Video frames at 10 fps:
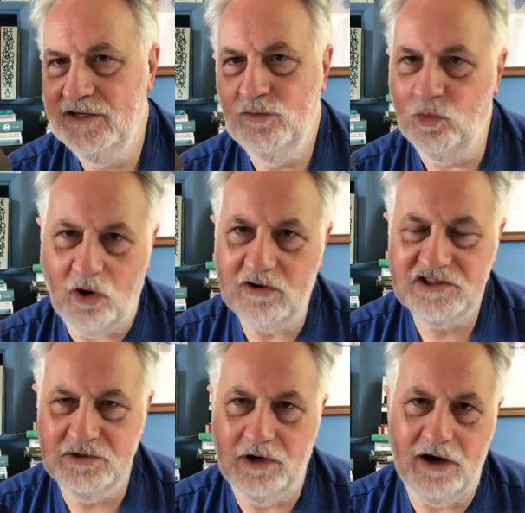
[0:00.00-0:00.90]

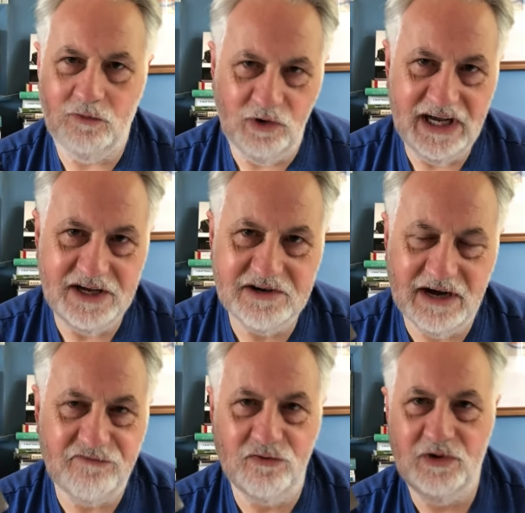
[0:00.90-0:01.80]
what you are, where you
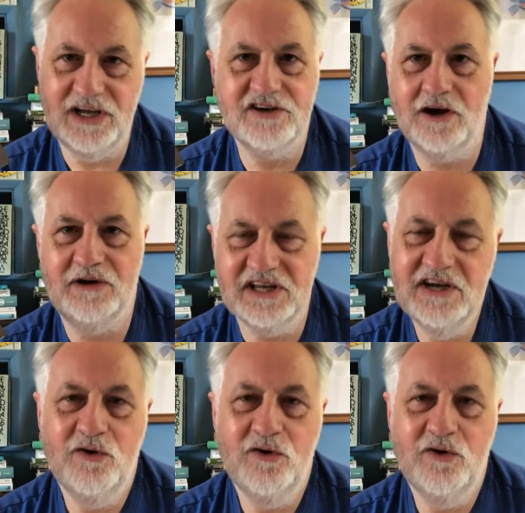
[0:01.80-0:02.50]
come from, where you're going.